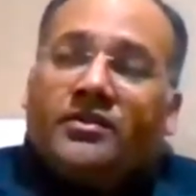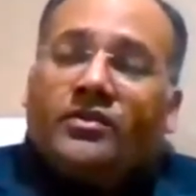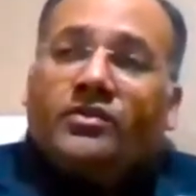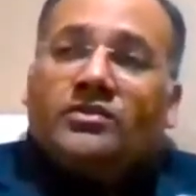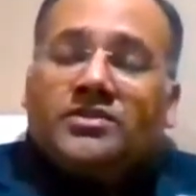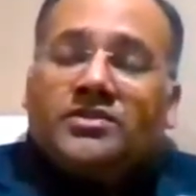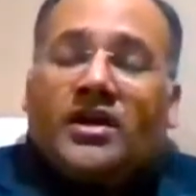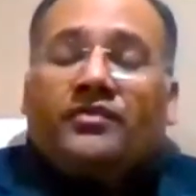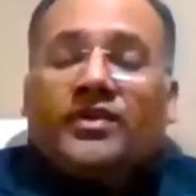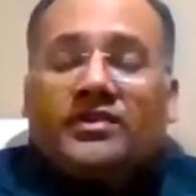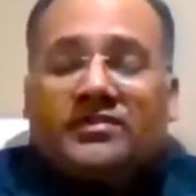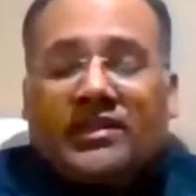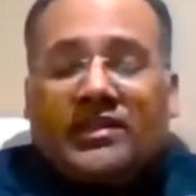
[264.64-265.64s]
staffing
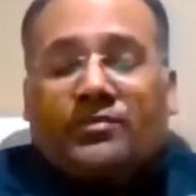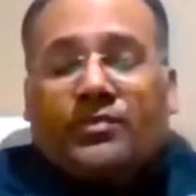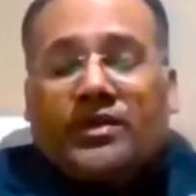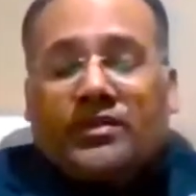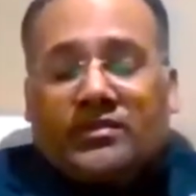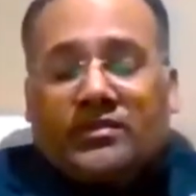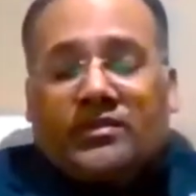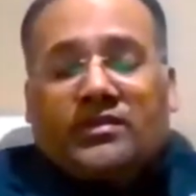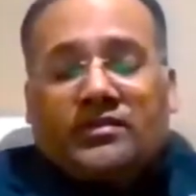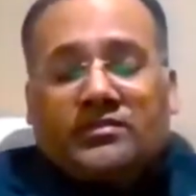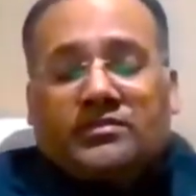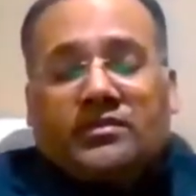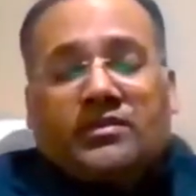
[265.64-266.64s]
segment
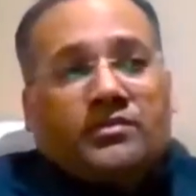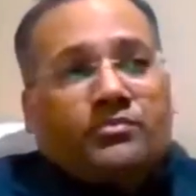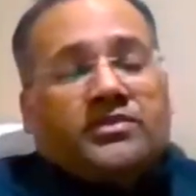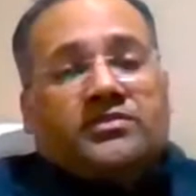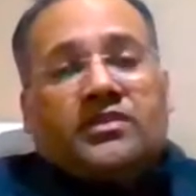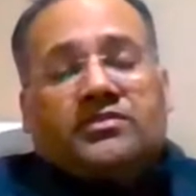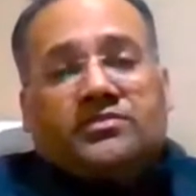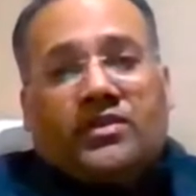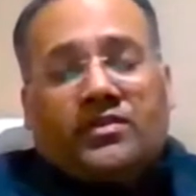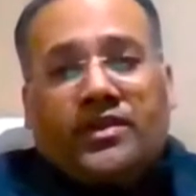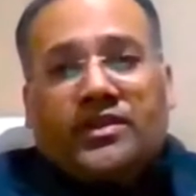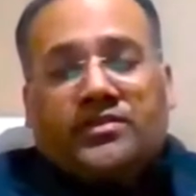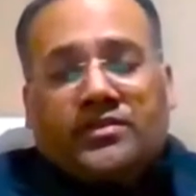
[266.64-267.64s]
business
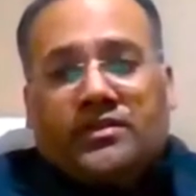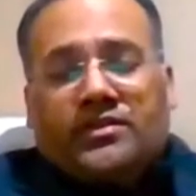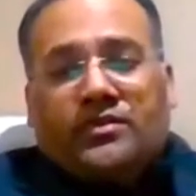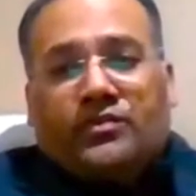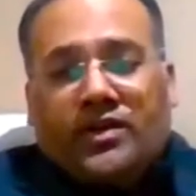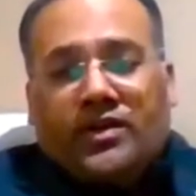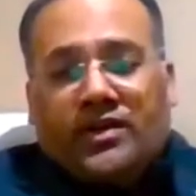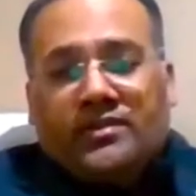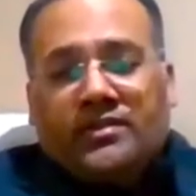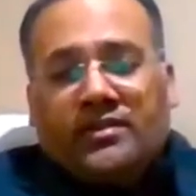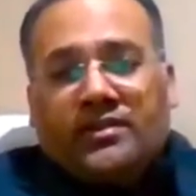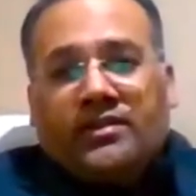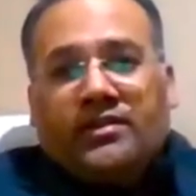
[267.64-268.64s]
generator in the world.
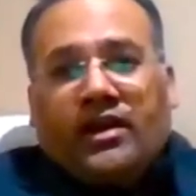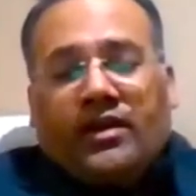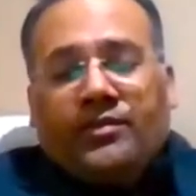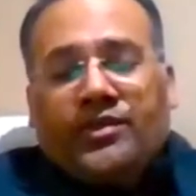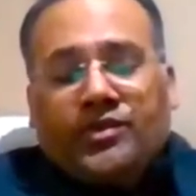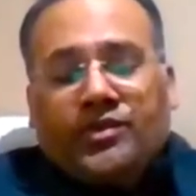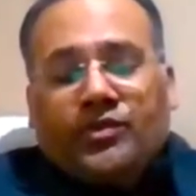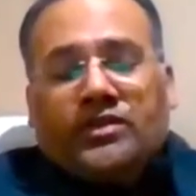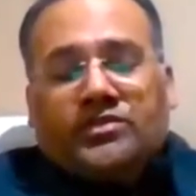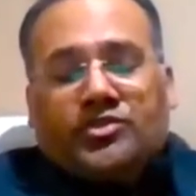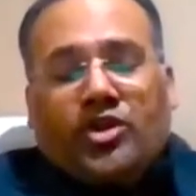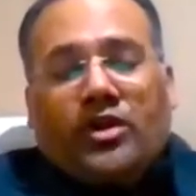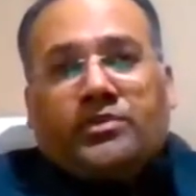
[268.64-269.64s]
I mean, US
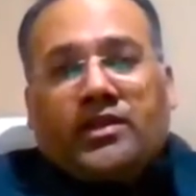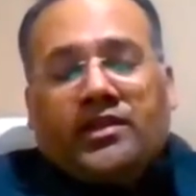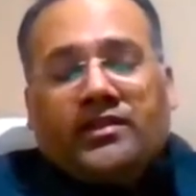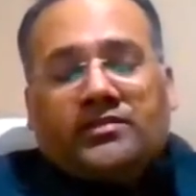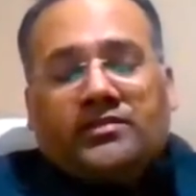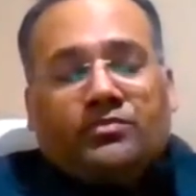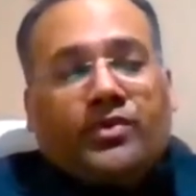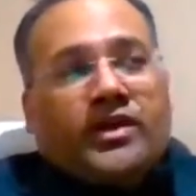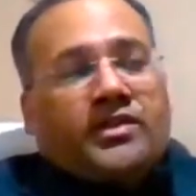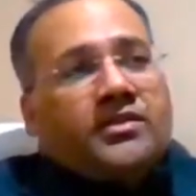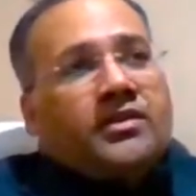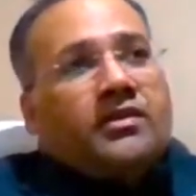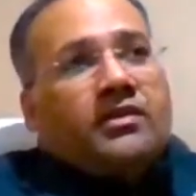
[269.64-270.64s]
topped the list, but
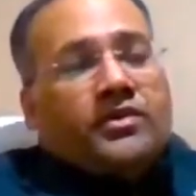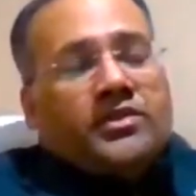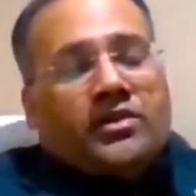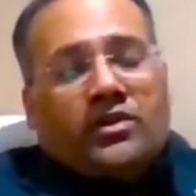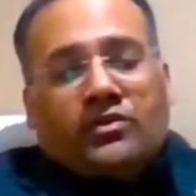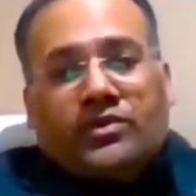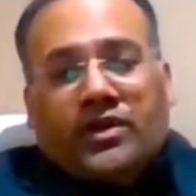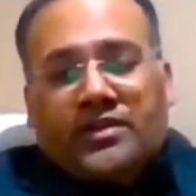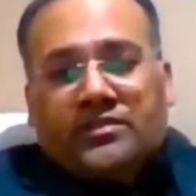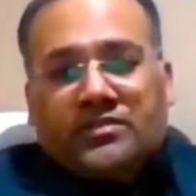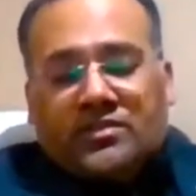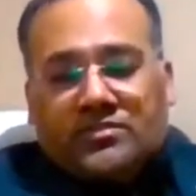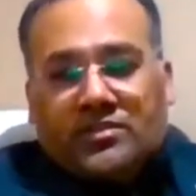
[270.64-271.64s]
with around
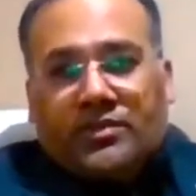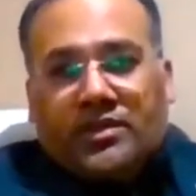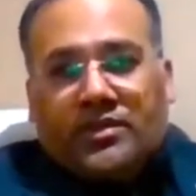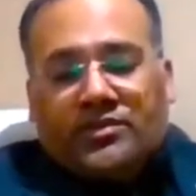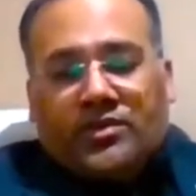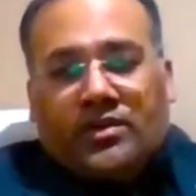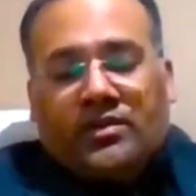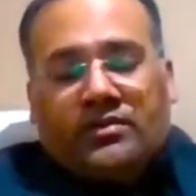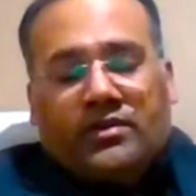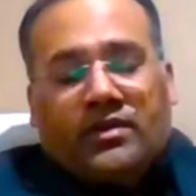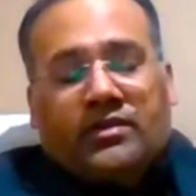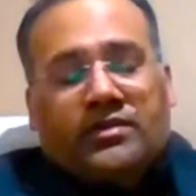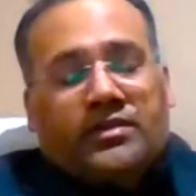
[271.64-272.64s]
$160 billion
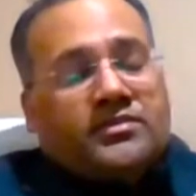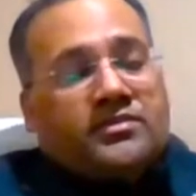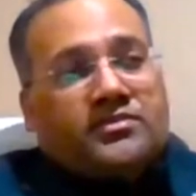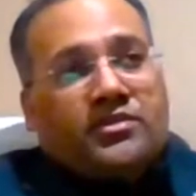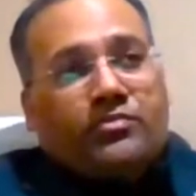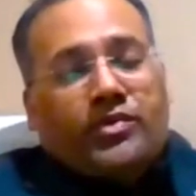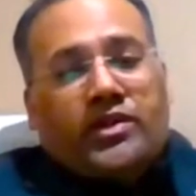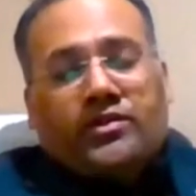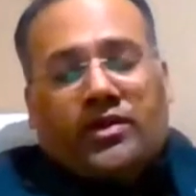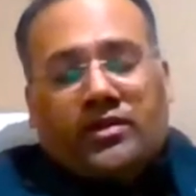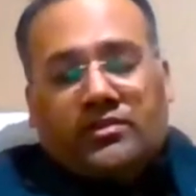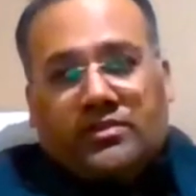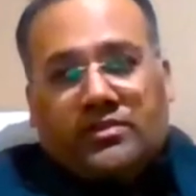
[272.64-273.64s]

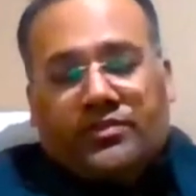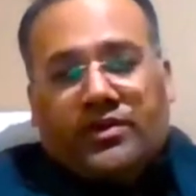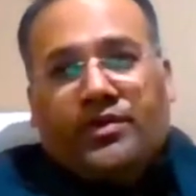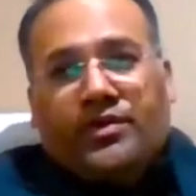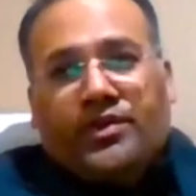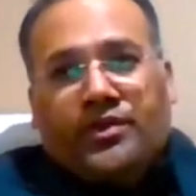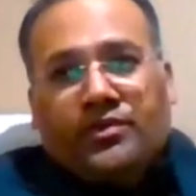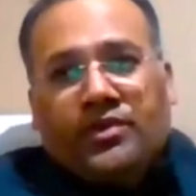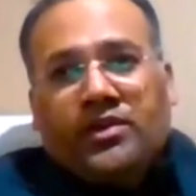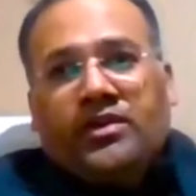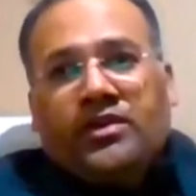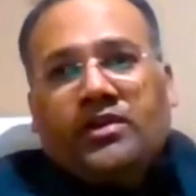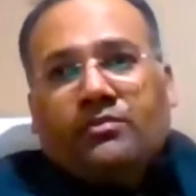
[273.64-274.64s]
of revenue.
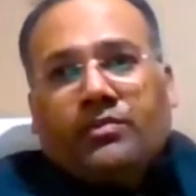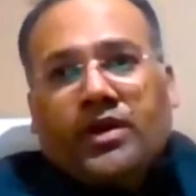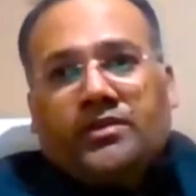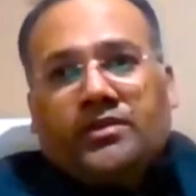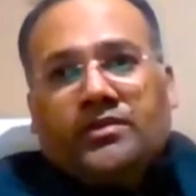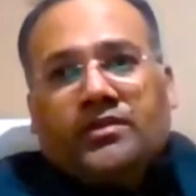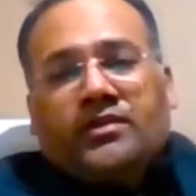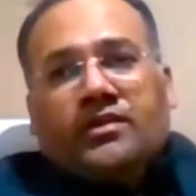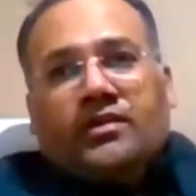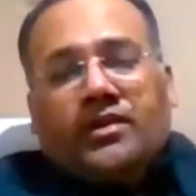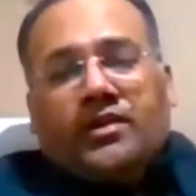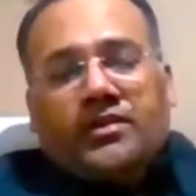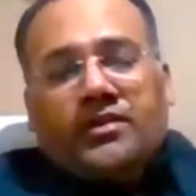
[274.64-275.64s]
But
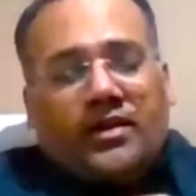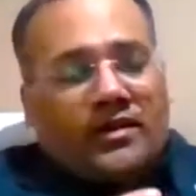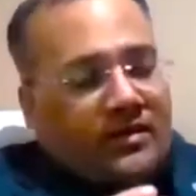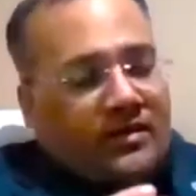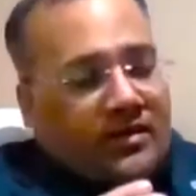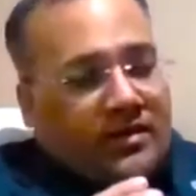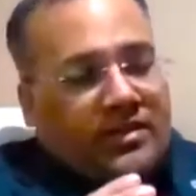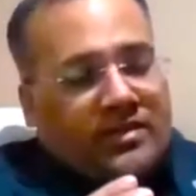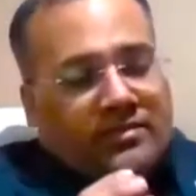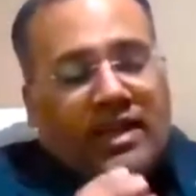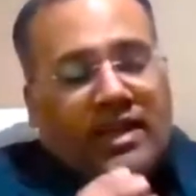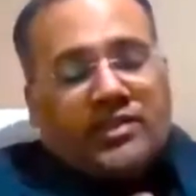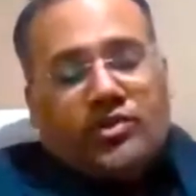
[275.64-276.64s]
India is
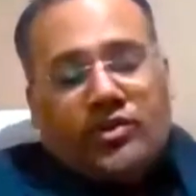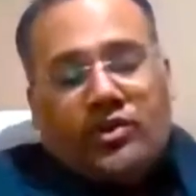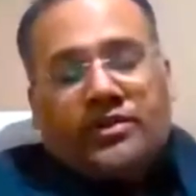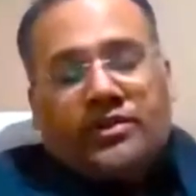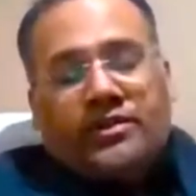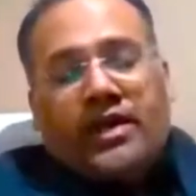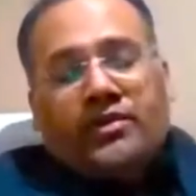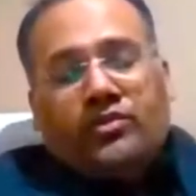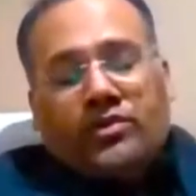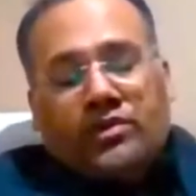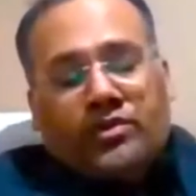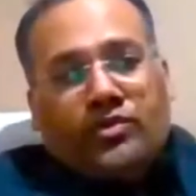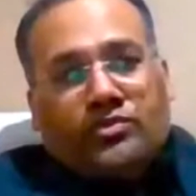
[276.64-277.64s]
actually on an annual
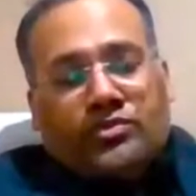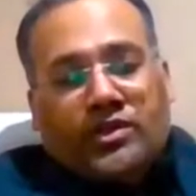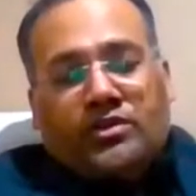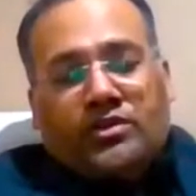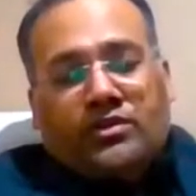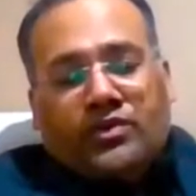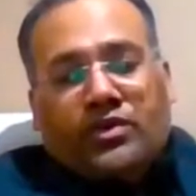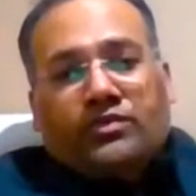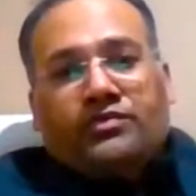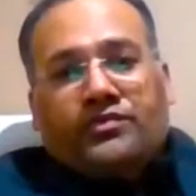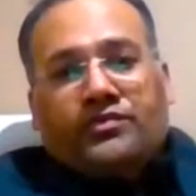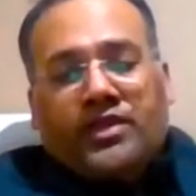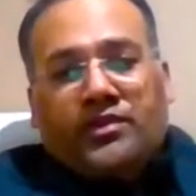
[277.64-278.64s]
growth rate of around
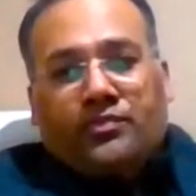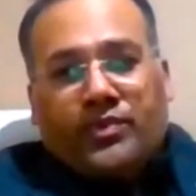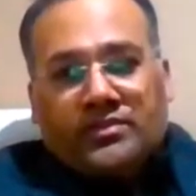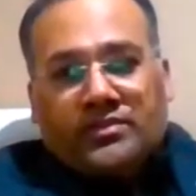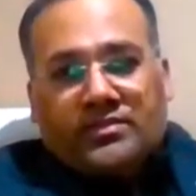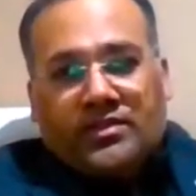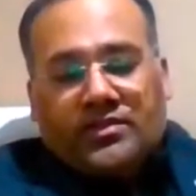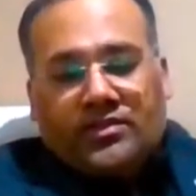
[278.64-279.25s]
15%,